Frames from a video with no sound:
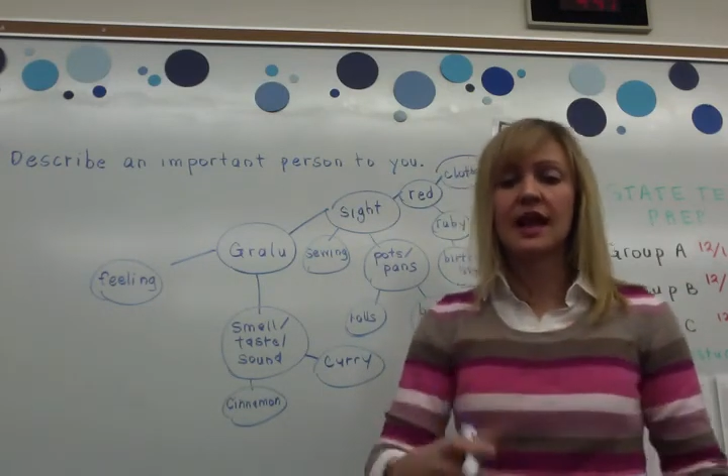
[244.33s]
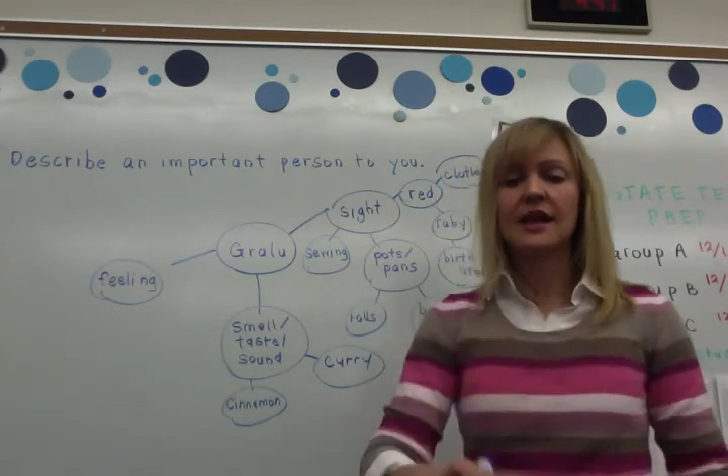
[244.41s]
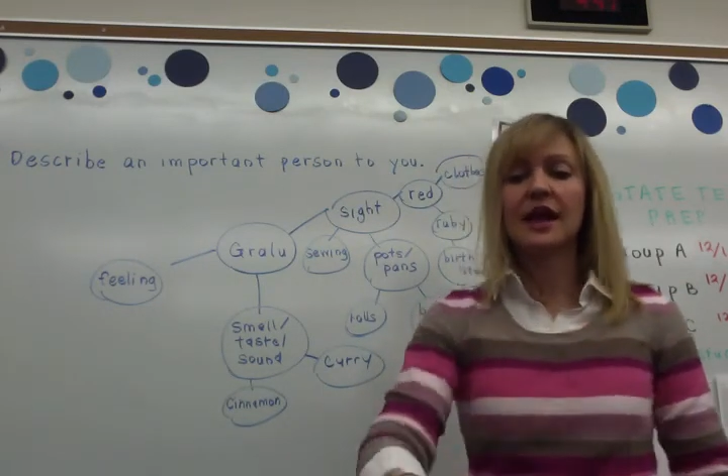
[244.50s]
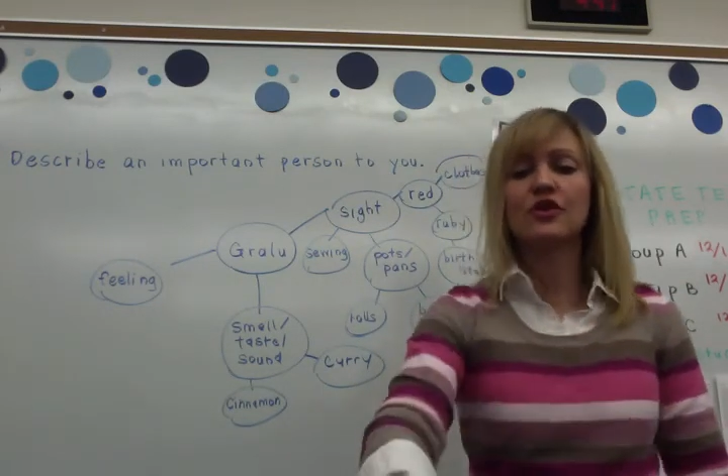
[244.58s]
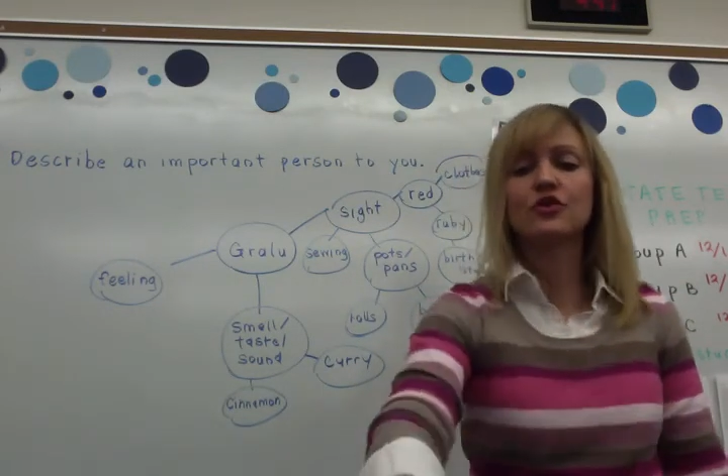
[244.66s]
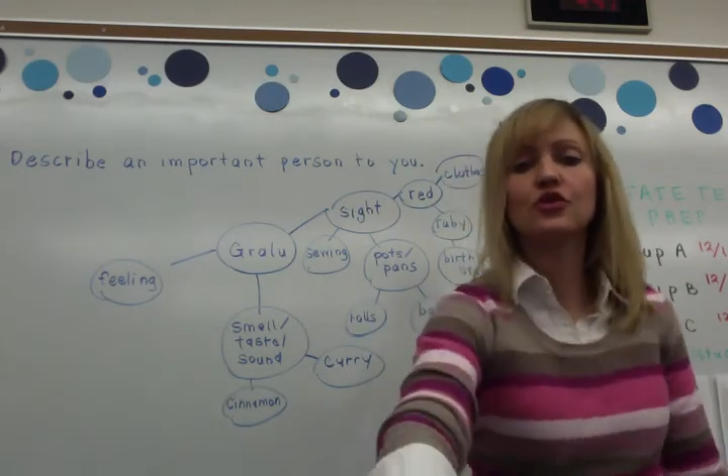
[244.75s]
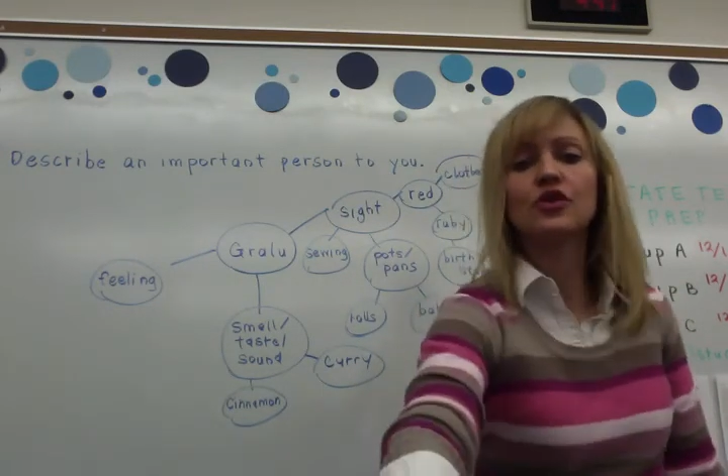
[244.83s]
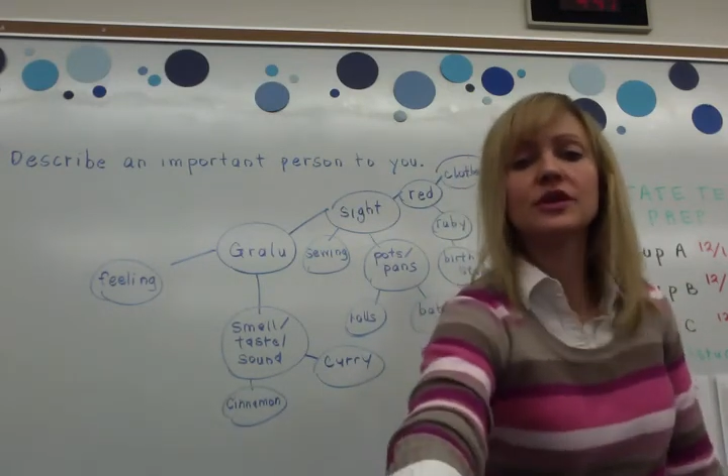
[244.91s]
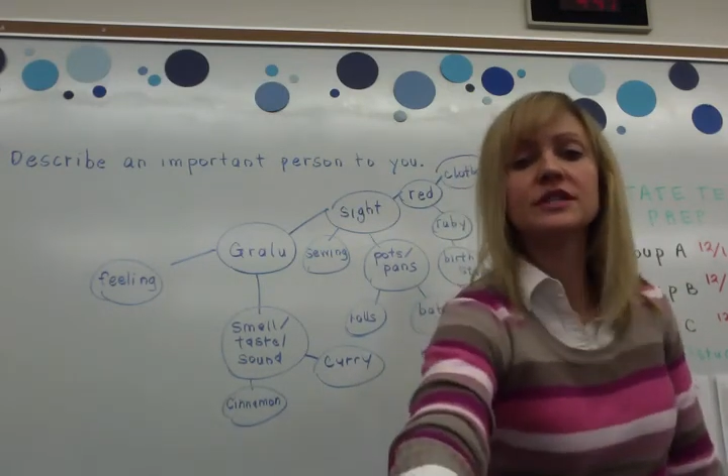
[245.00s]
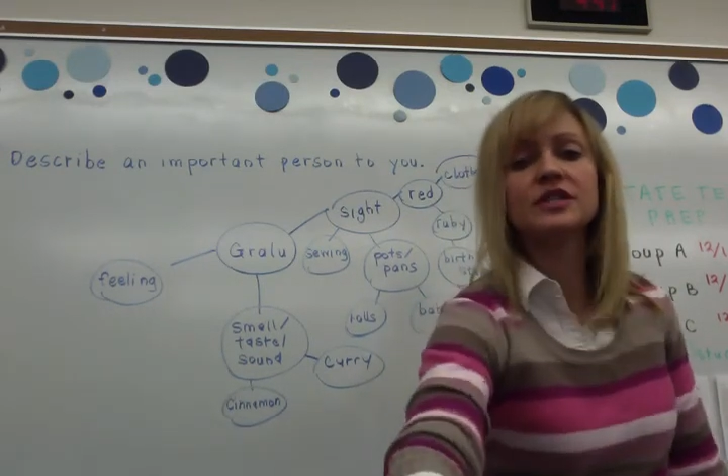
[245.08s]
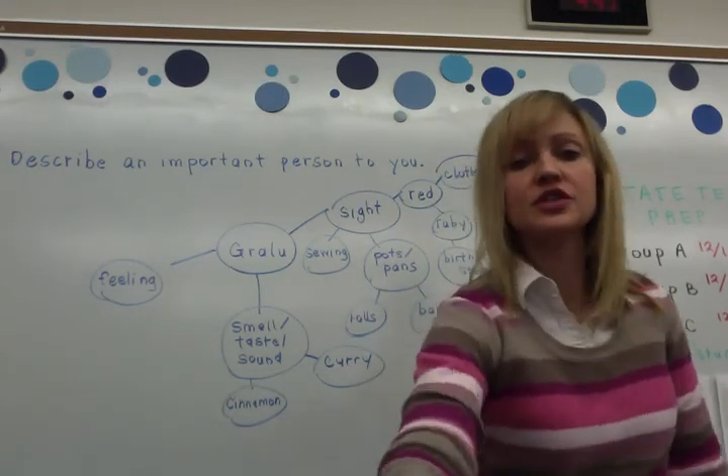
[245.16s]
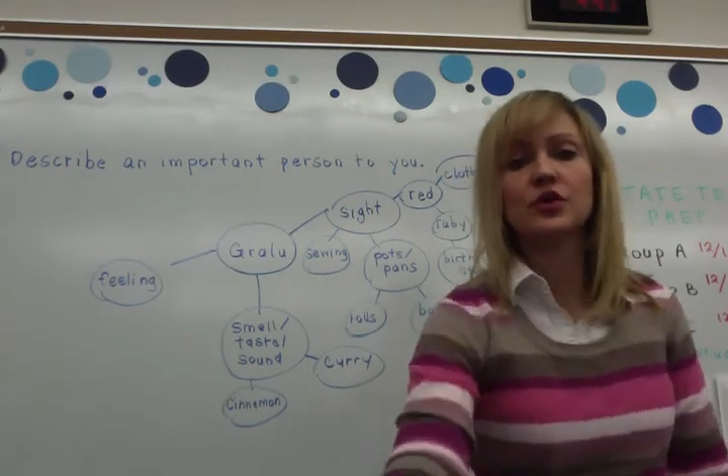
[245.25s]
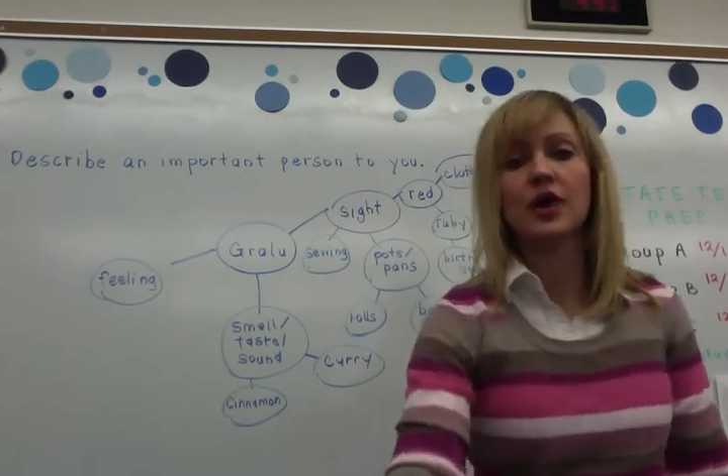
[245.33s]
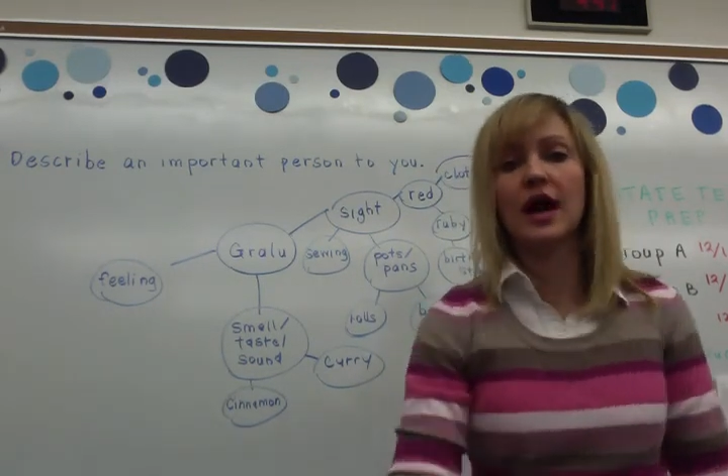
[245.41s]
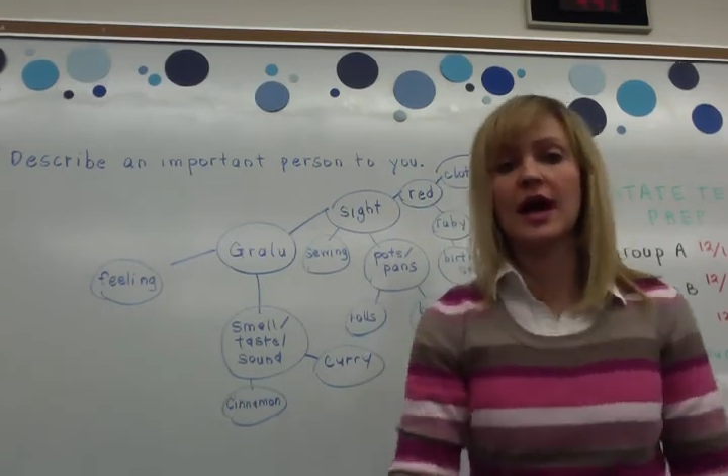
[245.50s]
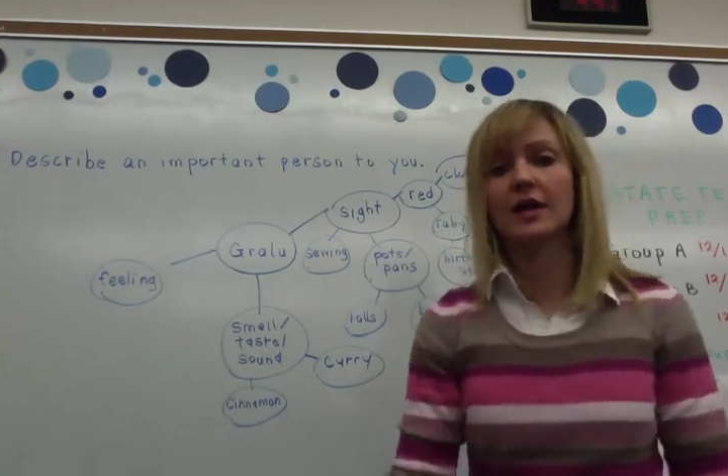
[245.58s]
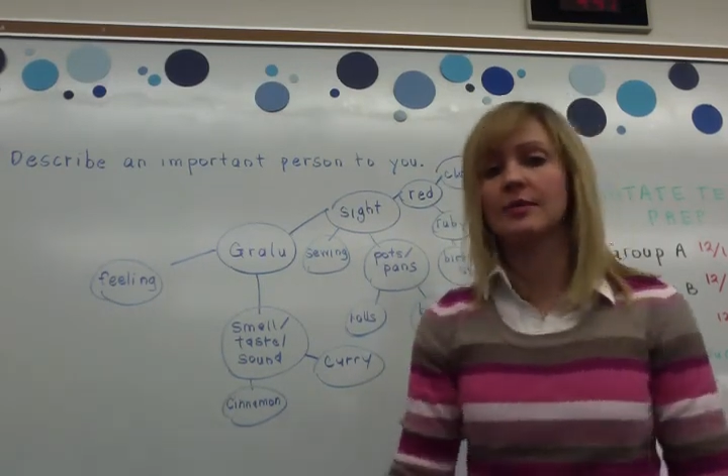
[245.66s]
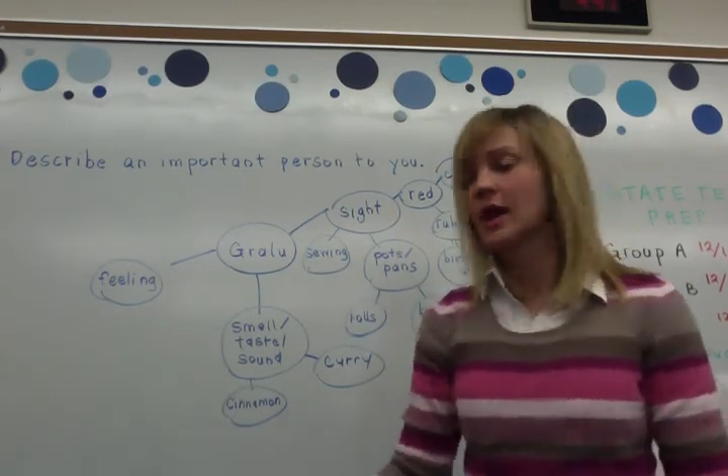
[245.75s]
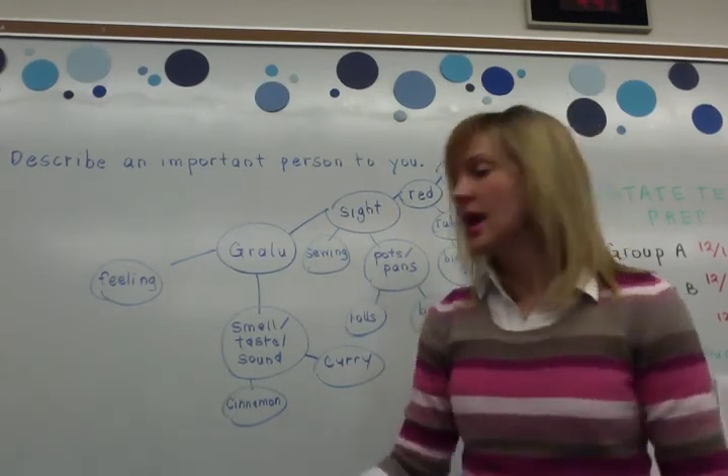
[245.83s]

Now you could describe